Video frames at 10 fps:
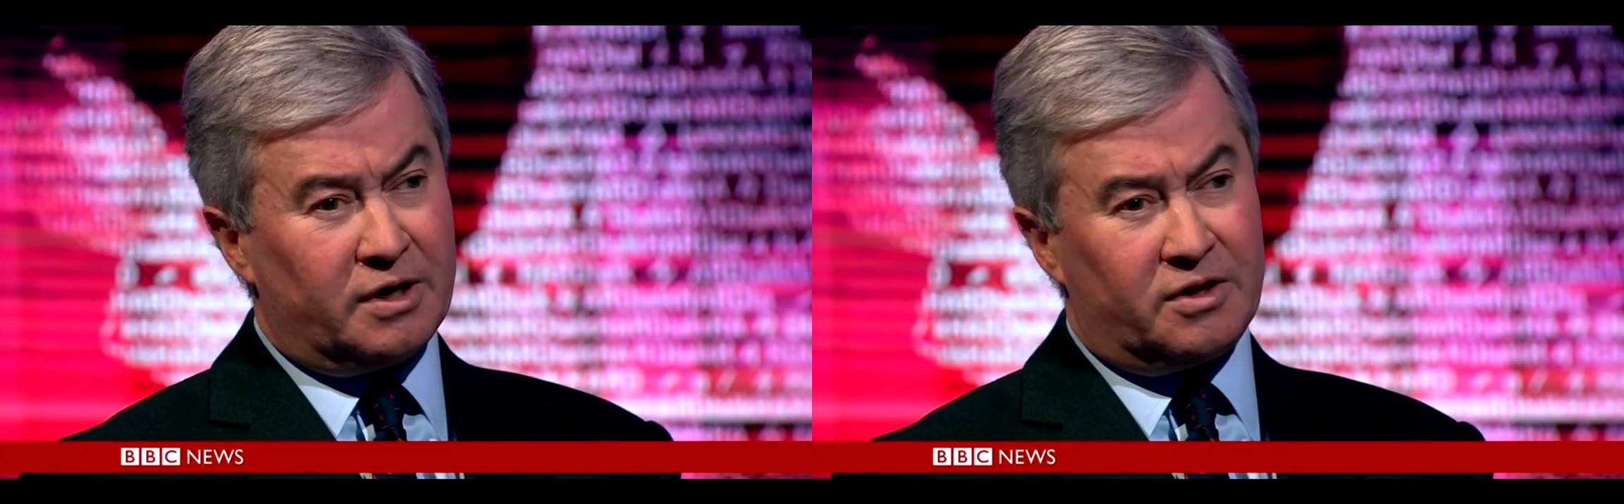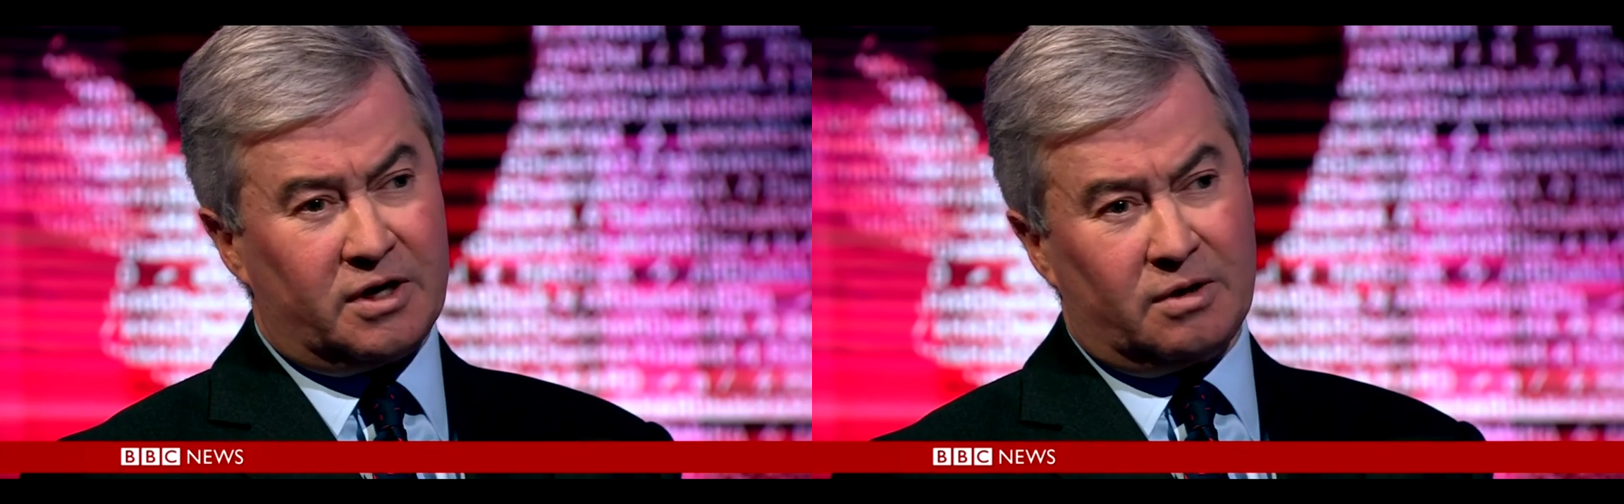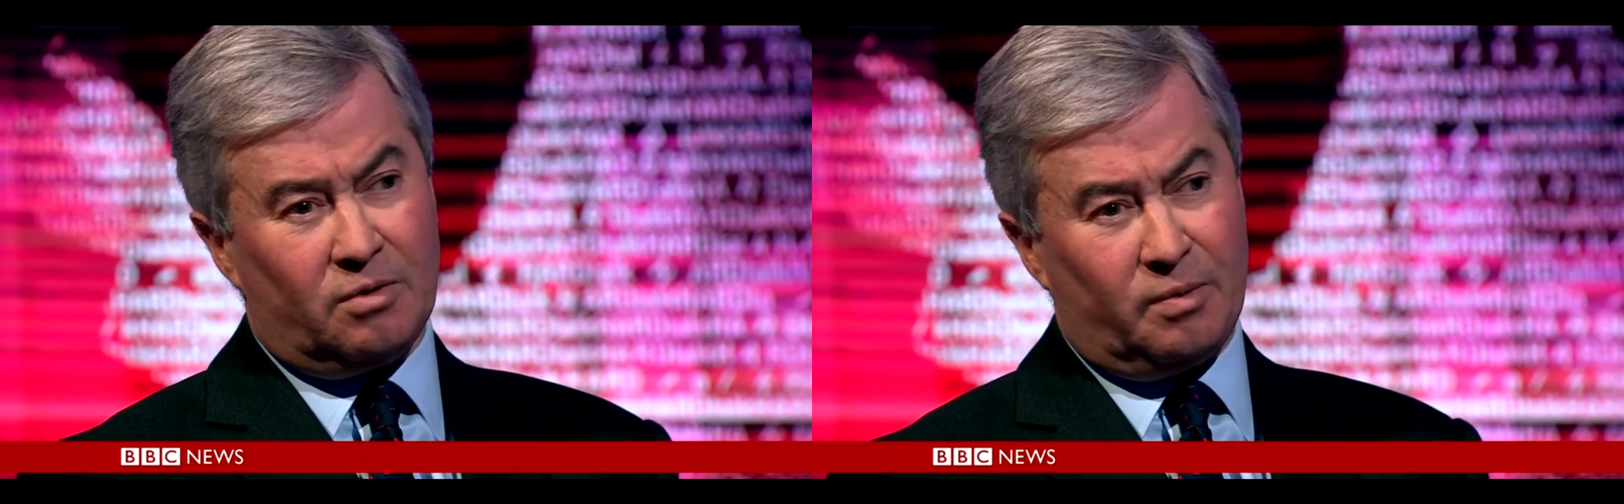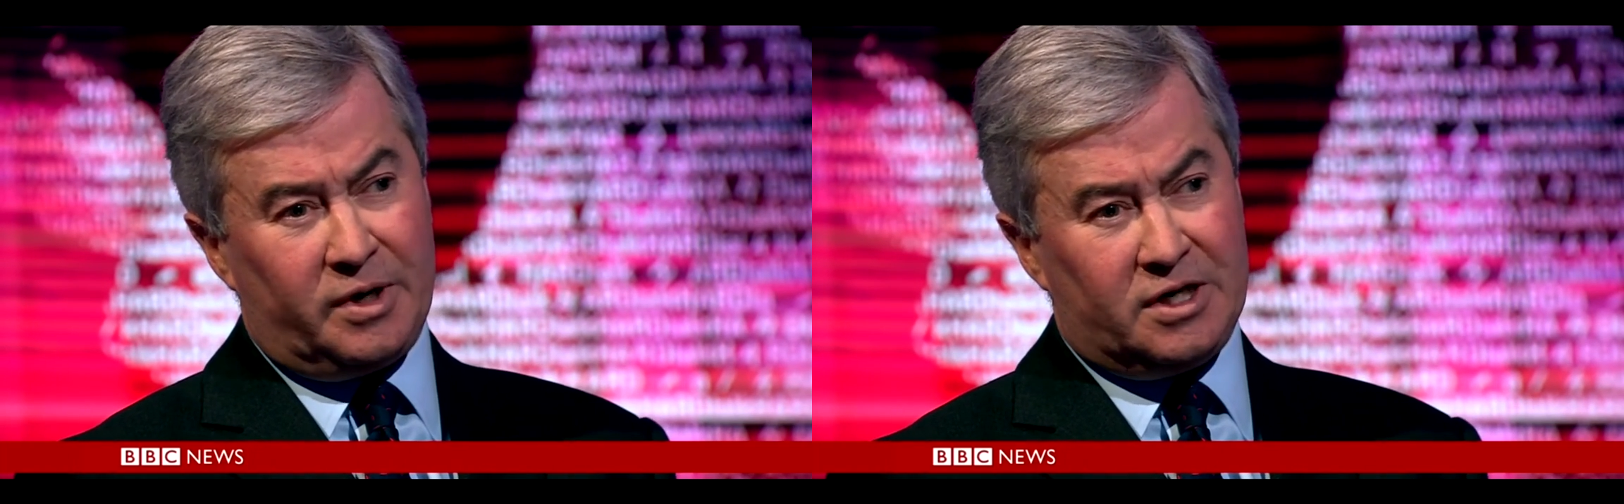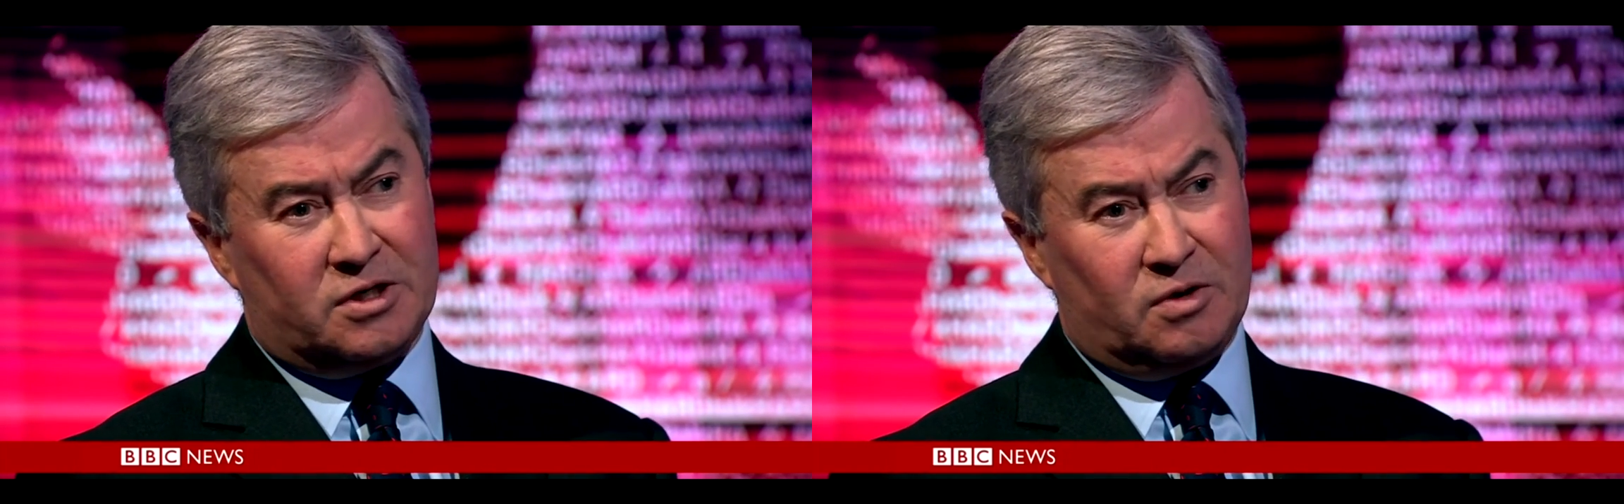and I think what
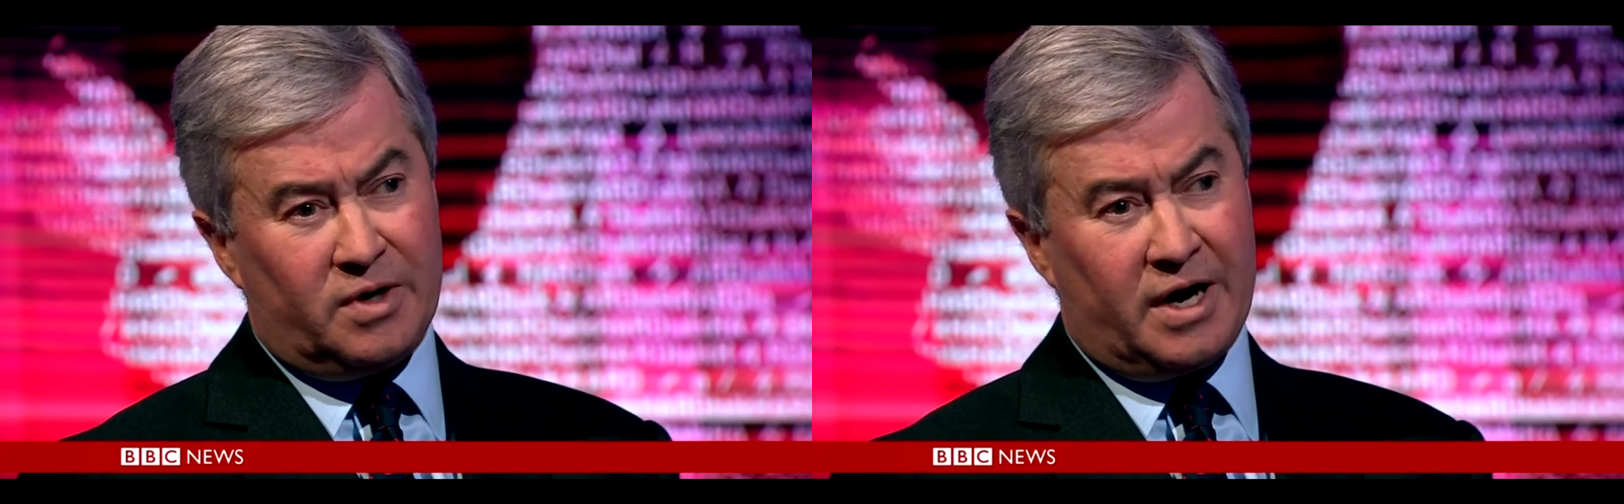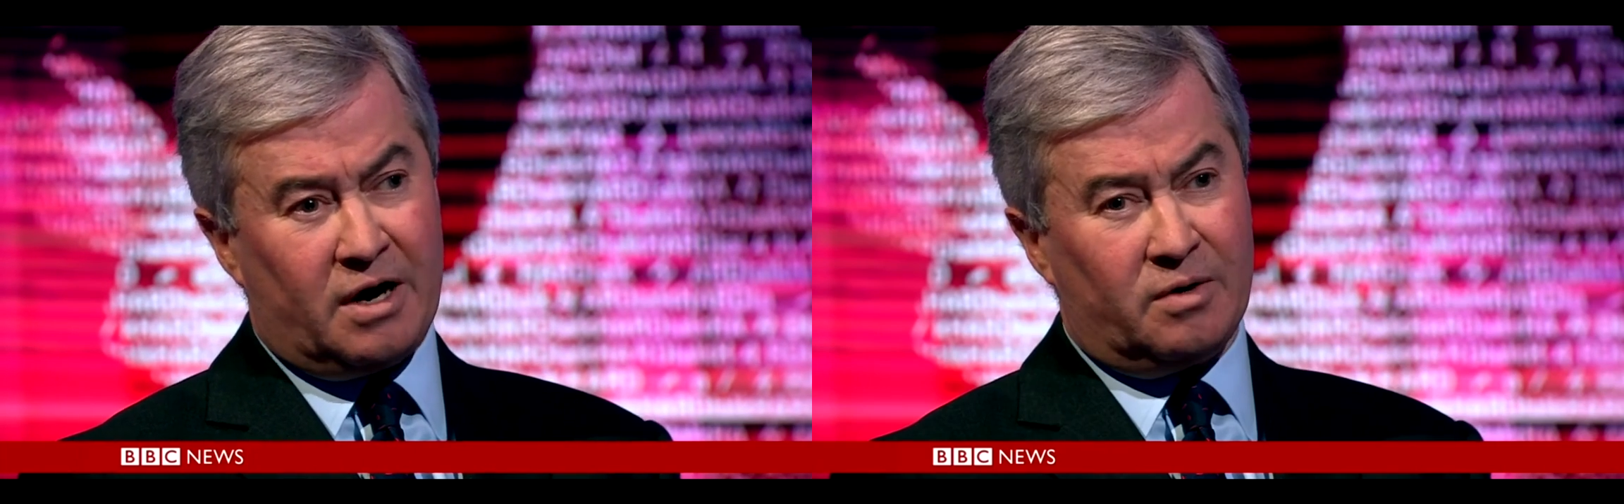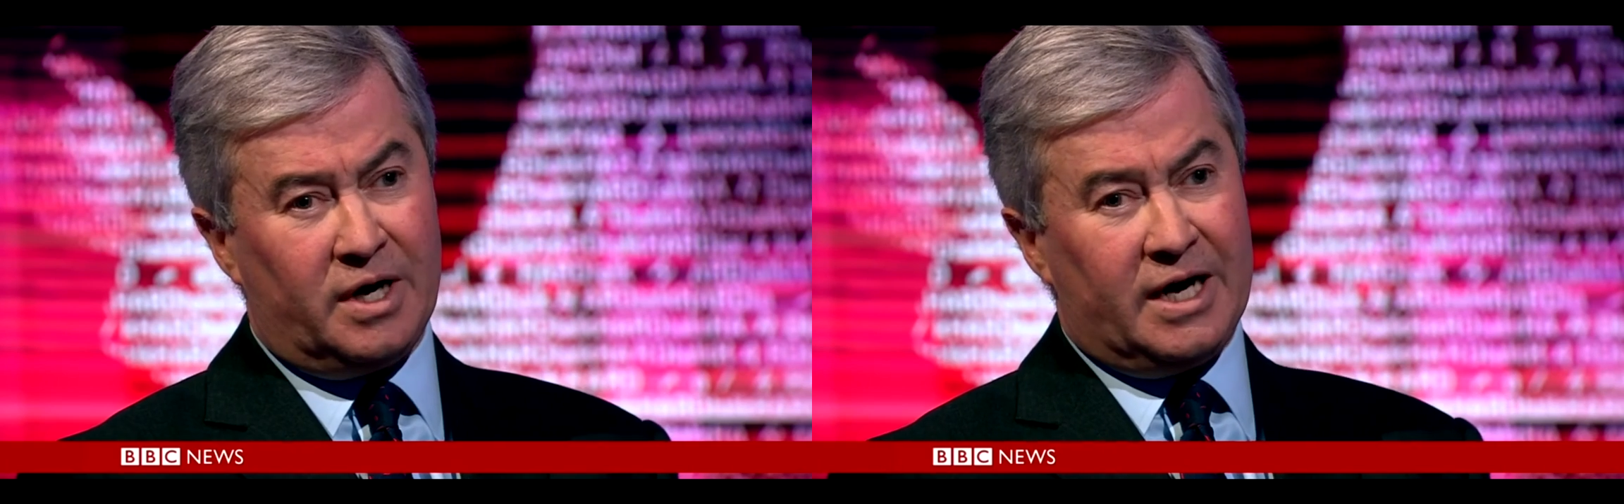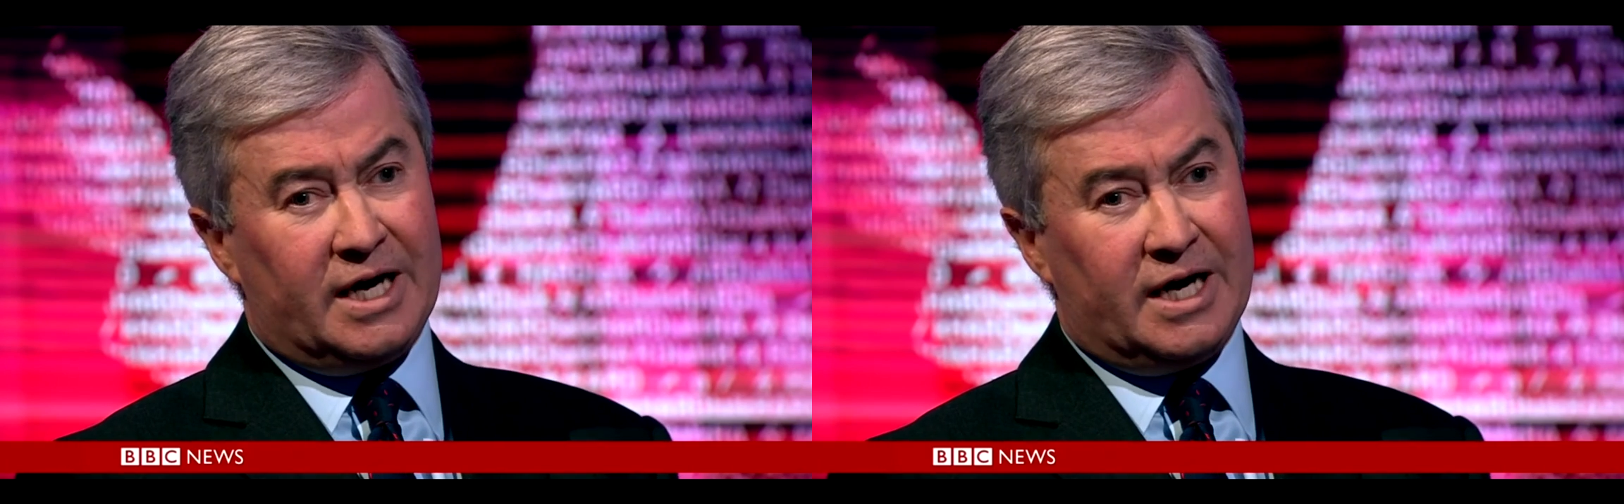we need to do now